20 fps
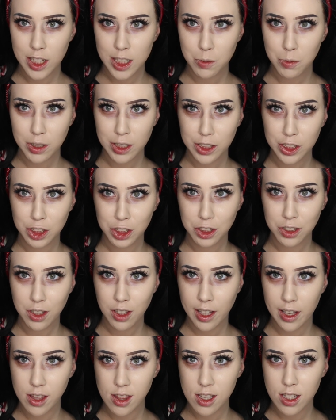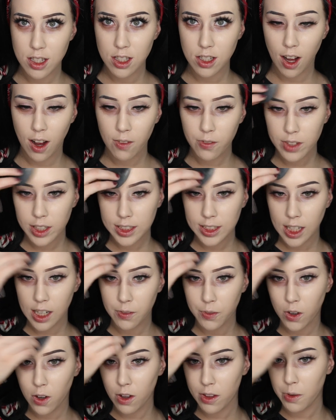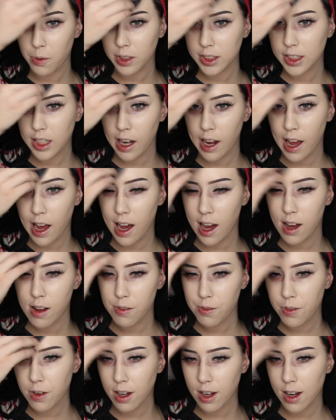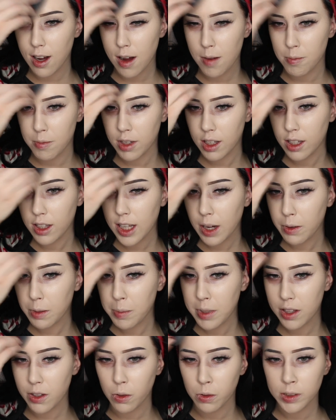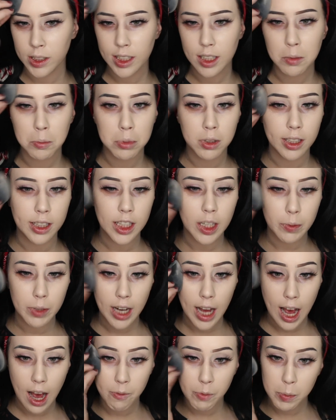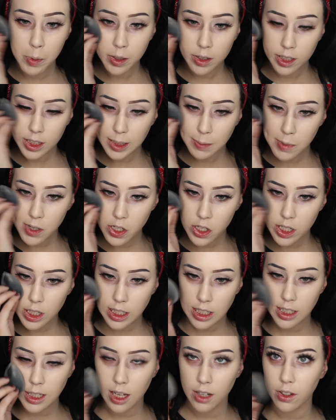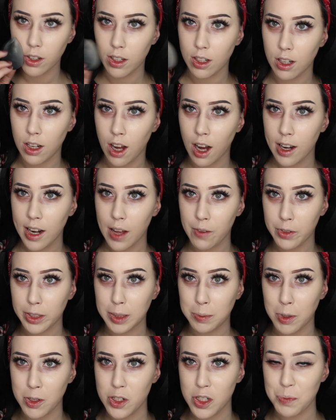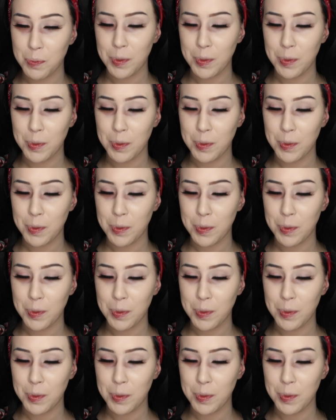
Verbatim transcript: This one is like the softest out of all the ones that I have. That would be the only complaint I would have about these sponges, is that not every sponge